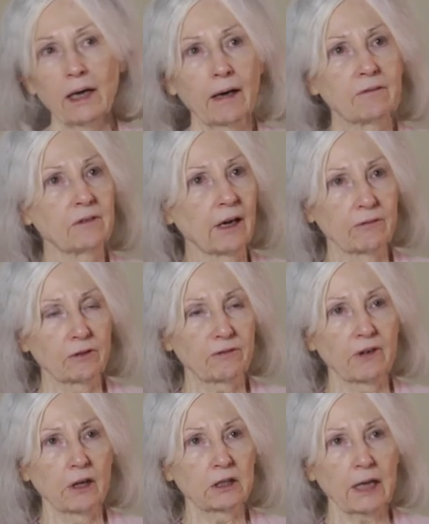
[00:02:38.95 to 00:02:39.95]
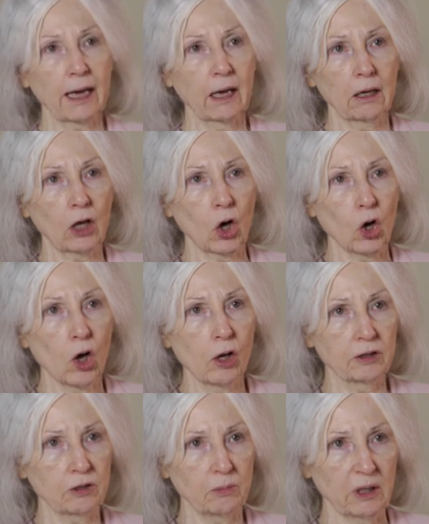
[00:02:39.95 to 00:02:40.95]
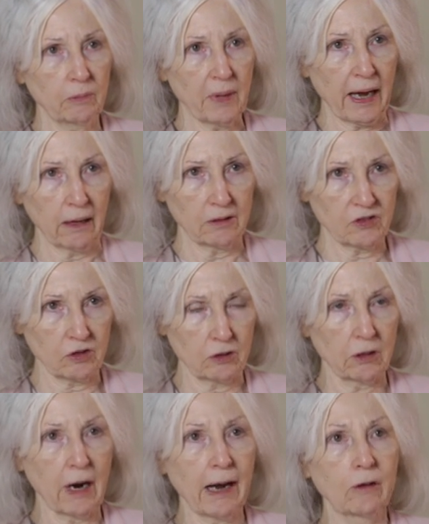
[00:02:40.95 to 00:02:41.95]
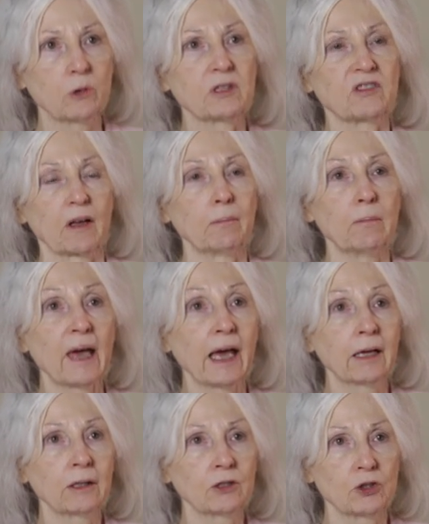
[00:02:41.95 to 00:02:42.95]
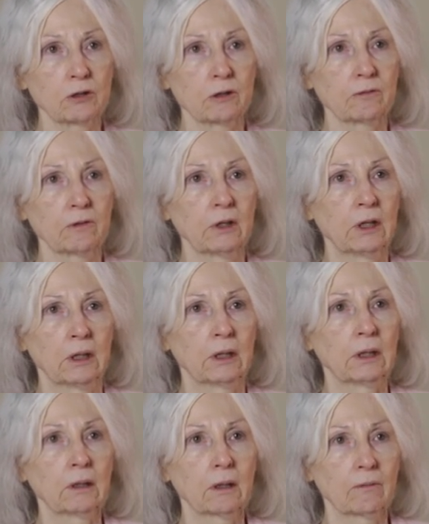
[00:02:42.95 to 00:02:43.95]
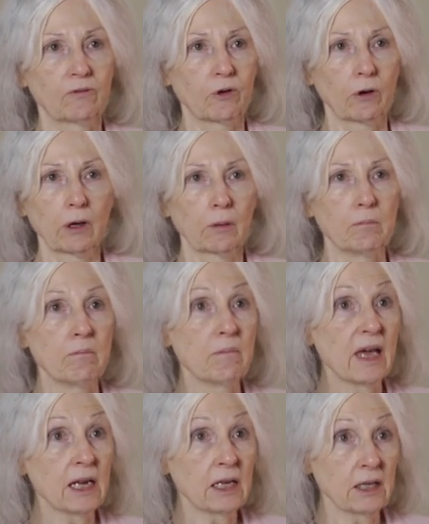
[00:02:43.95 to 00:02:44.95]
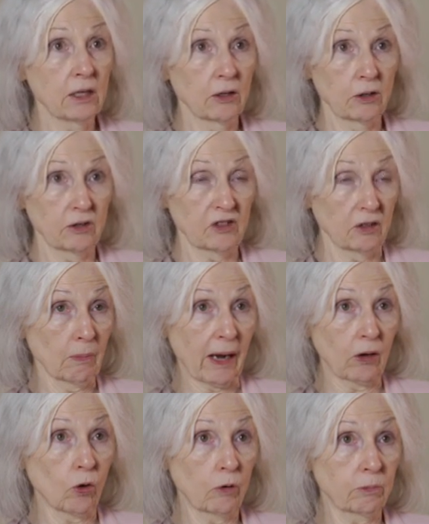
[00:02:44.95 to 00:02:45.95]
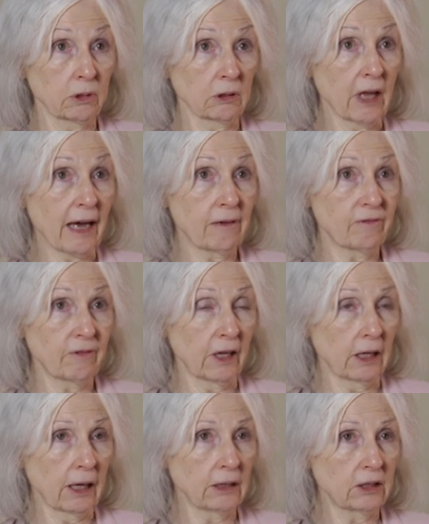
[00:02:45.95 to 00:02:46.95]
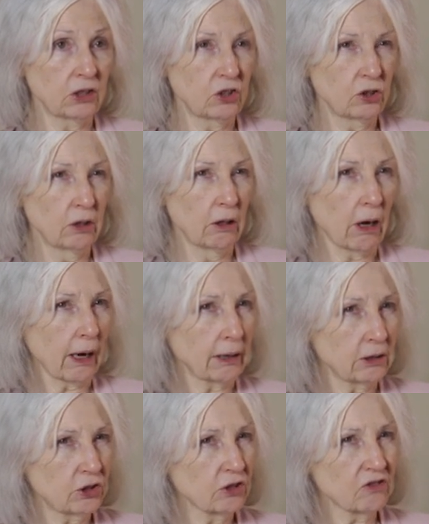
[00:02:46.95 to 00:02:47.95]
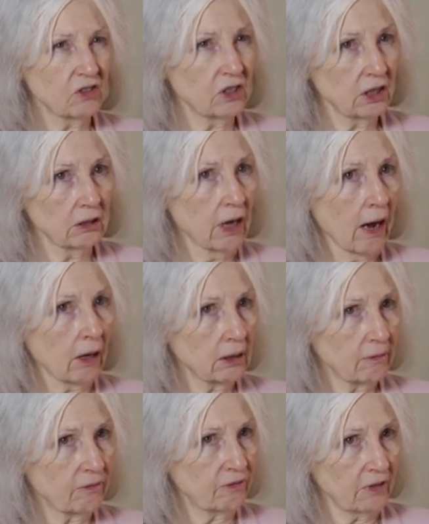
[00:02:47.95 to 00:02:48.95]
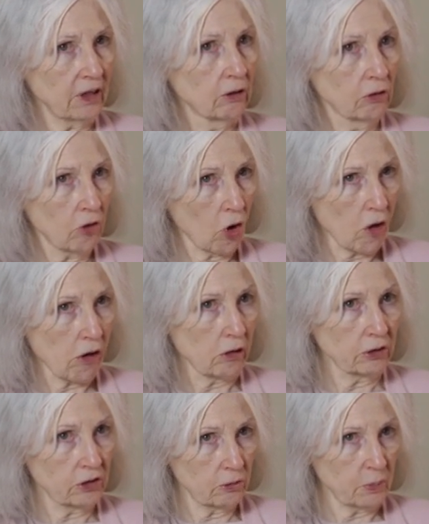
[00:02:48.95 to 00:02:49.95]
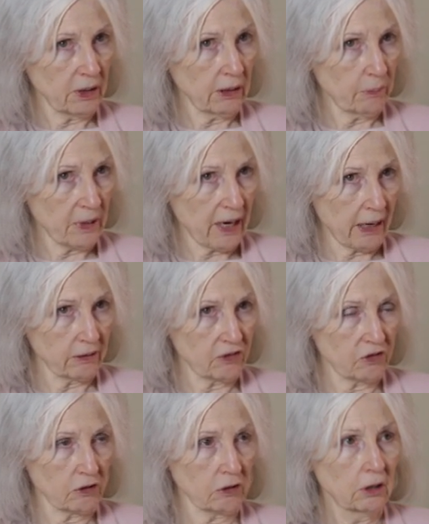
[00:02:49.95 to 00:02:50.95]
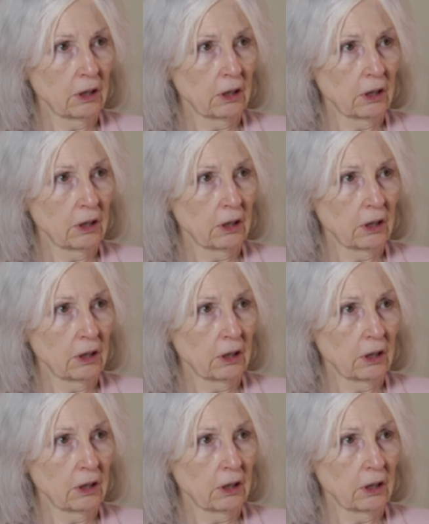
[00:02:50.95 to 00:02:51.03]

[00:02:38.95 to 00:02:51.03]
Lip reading: have never felt I had a call to be a pastor. I was a manager for many years in my corporate life, and I just did not feel called to be a pastor.